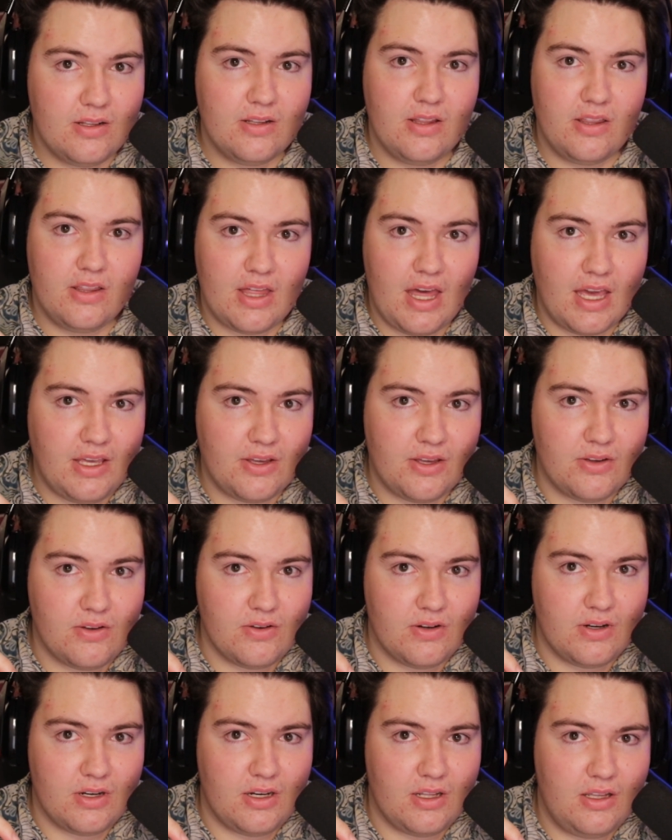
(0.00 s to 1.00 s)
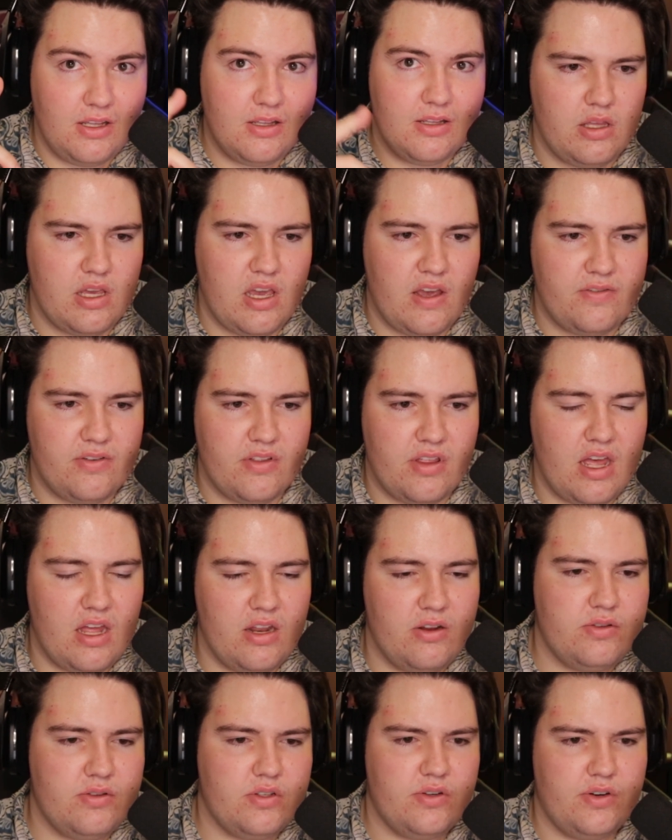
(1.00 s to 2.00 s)
thank you, Unity. Yeah, after that,
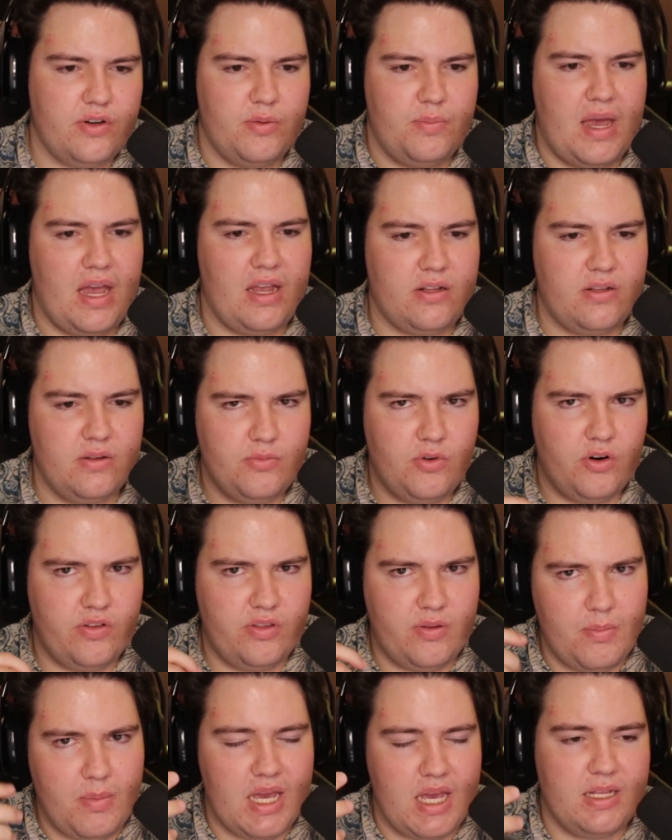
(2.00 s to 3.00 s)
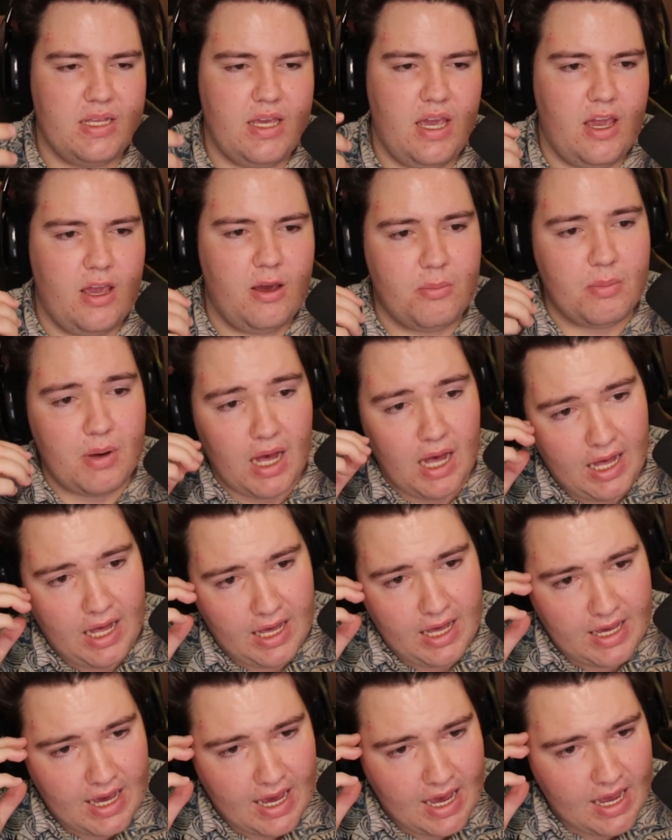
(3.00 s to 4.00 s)
it was sort of back to more of the main game.
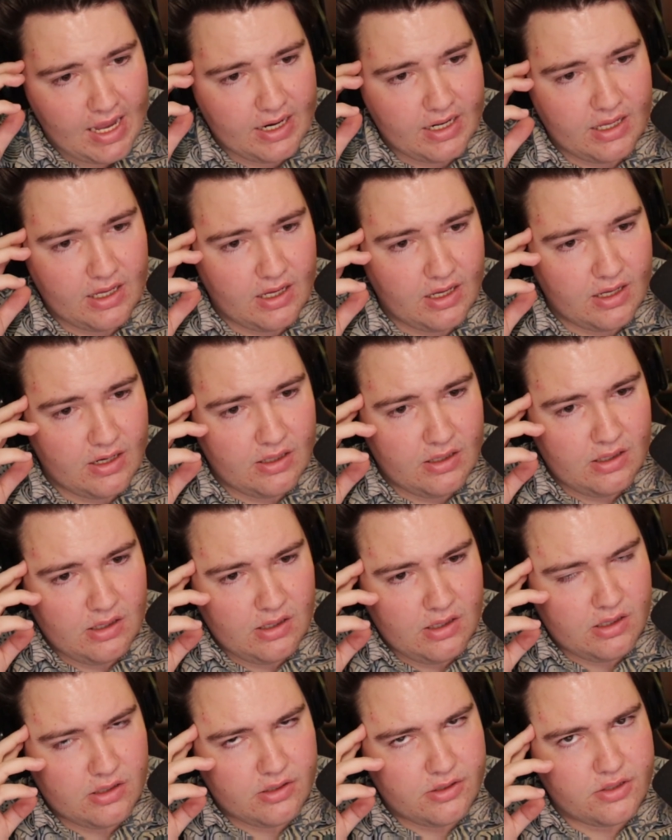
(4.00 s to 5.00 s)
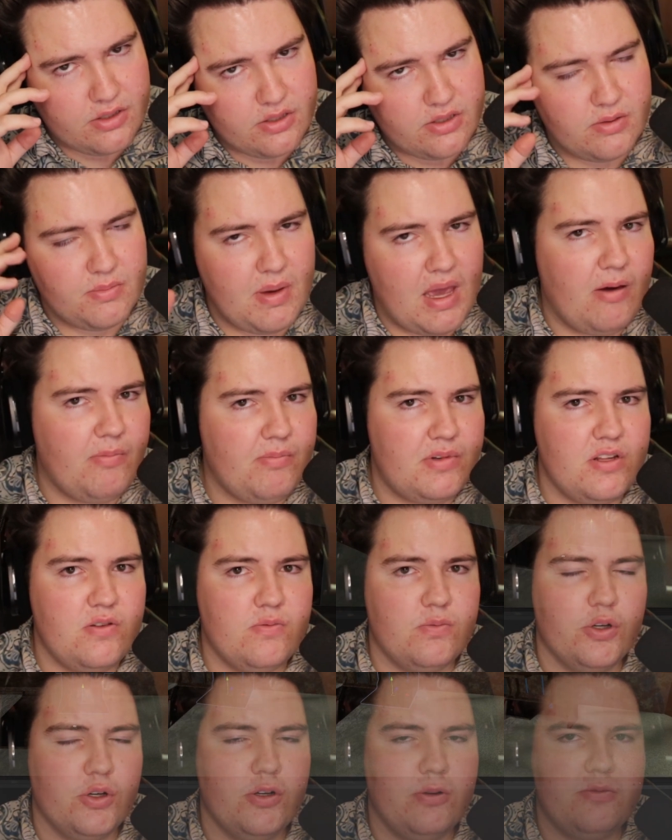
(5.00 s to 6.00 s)
I added just some empty
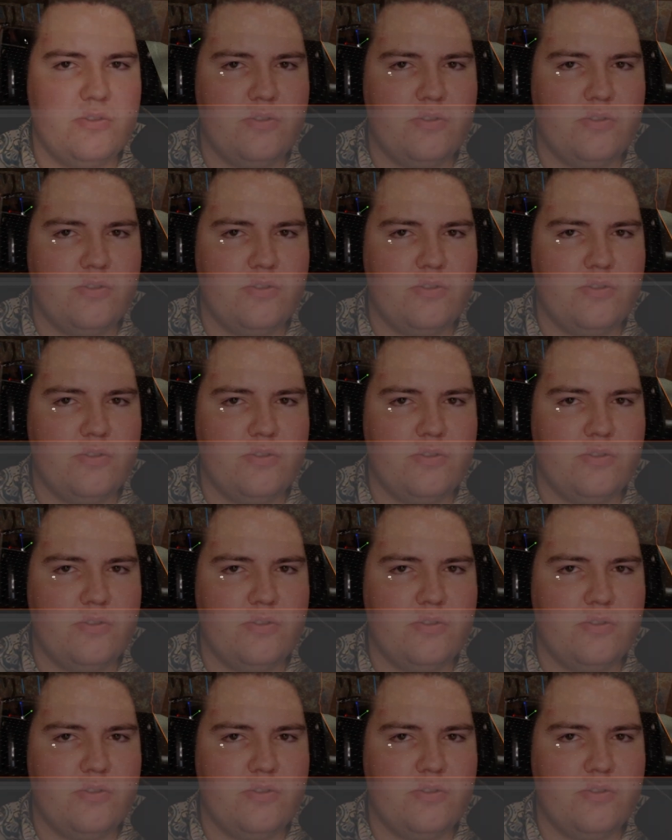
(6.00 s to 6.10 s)
rooms